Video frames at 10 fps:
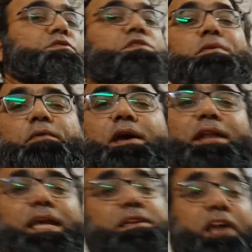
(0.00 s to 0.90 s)
question
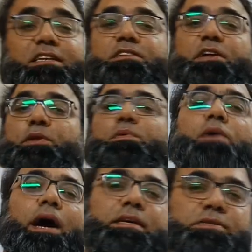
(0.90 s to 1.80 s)
really tested
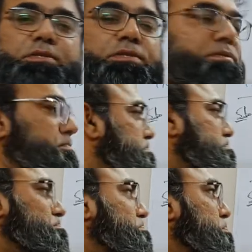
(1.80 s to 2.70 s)
you guys
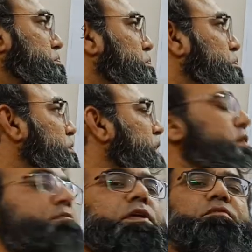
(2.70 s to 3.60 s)

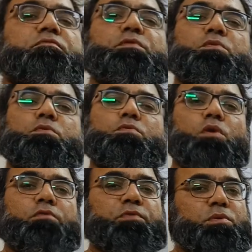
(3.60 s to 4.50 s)
very very few
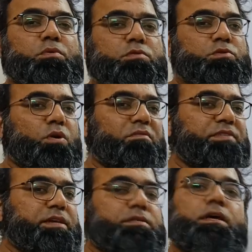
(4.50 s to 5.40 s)
of you could
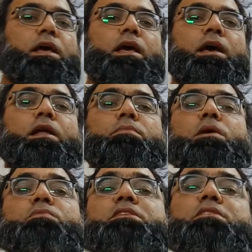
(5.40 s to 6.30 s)
solve this
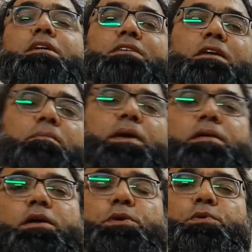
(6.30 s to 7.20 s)
now this doesn't
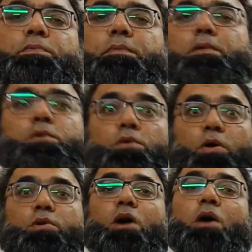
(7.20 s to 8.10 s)
mean that you people do
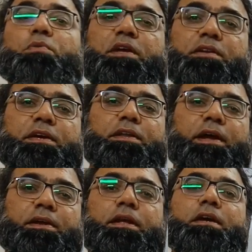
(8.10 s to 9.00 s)
not know how to
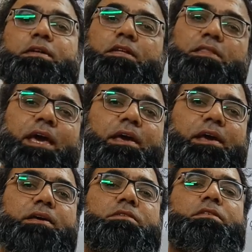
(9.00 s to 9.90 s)
integrate the
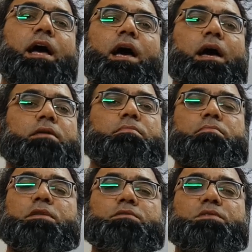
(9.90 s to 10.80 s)
thing is
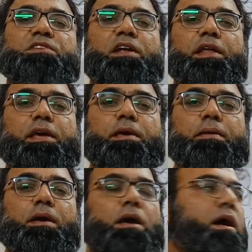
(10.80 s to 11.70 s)
that this was
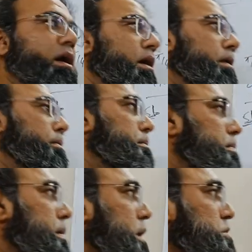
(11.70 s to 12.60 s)
really
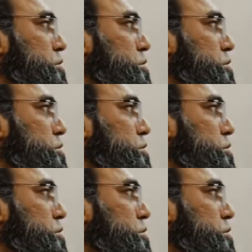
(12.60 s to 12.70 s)
um, a